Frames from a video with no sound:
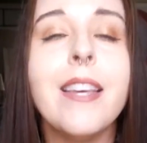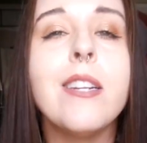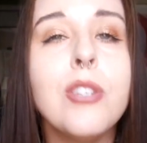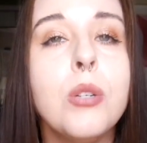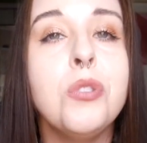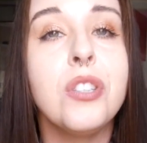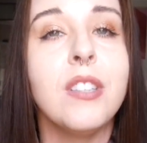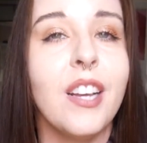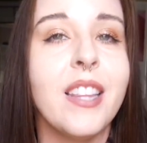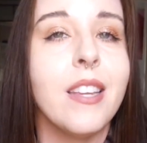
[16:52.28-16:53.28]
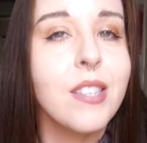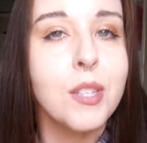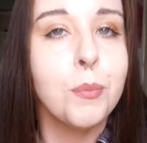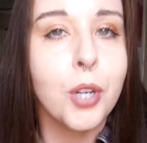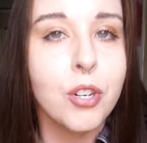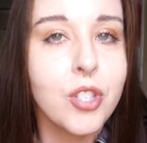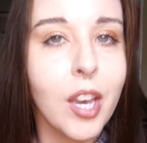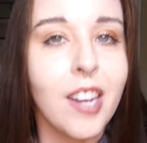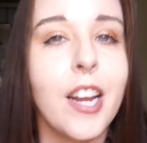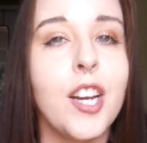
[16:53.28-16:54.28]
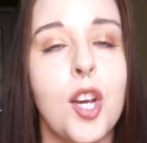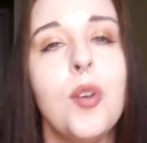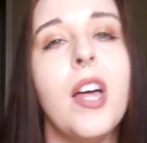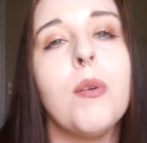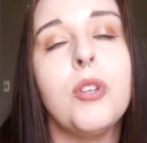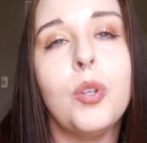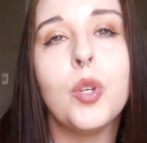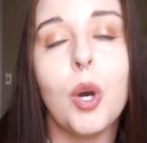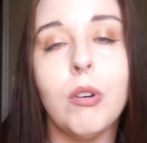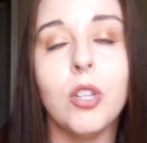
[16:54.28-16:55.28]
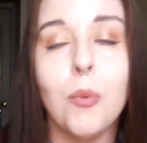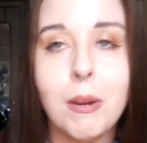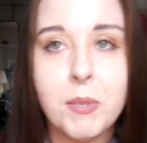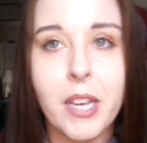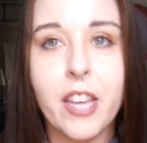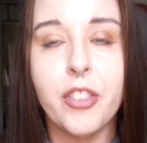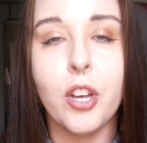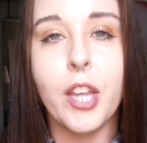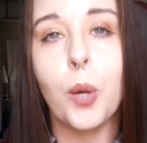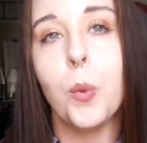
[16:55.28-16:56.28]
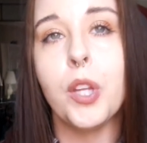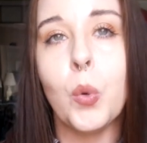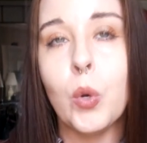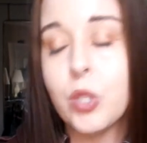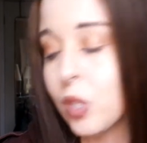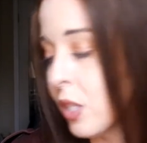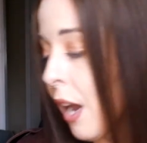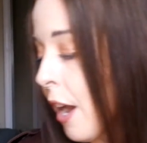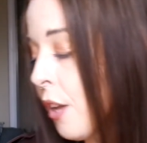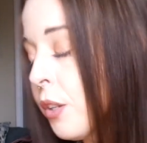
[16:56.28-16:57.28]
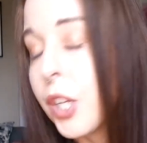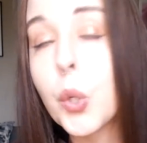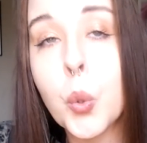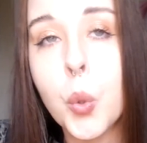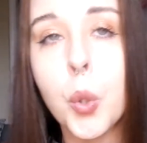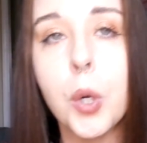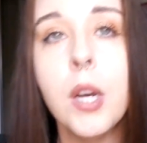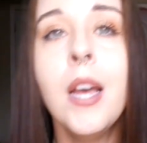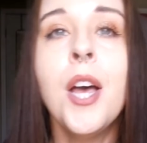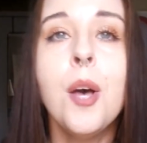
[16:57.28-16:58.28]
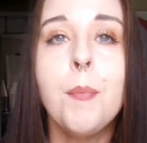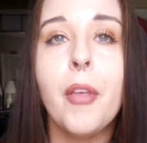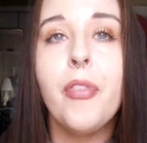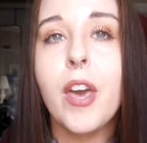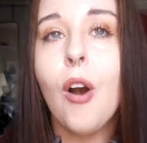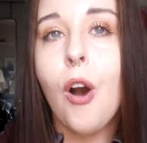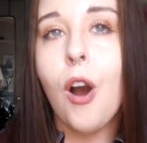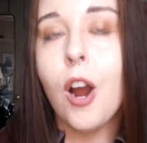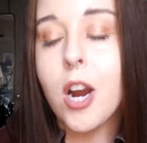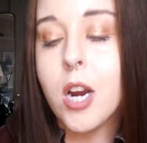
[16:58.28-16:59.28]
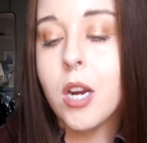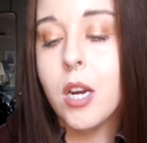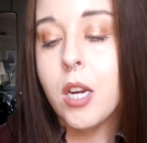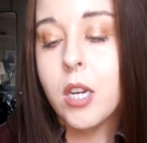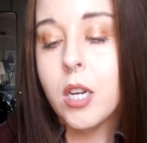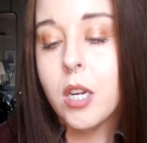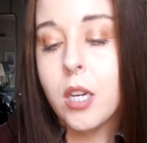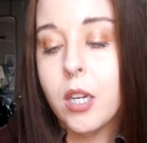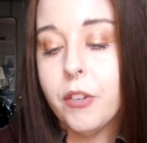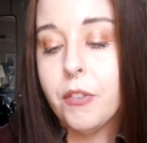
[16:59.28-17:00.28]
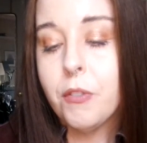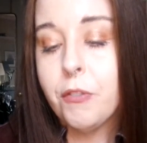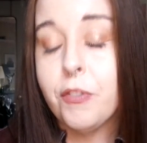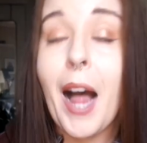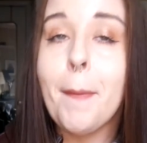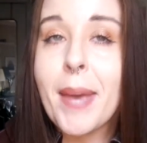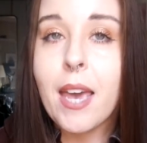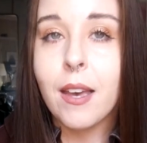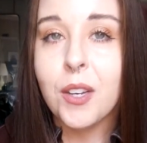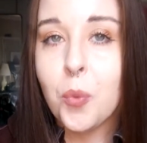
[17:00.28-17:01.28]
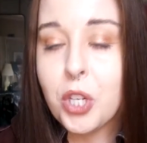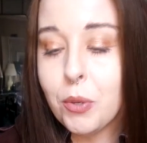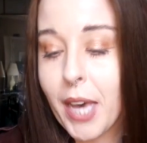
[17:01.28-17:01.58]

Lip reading: They do look like this in person. I know like when you go on the website, they're like really styled and cool, but they are flappy when you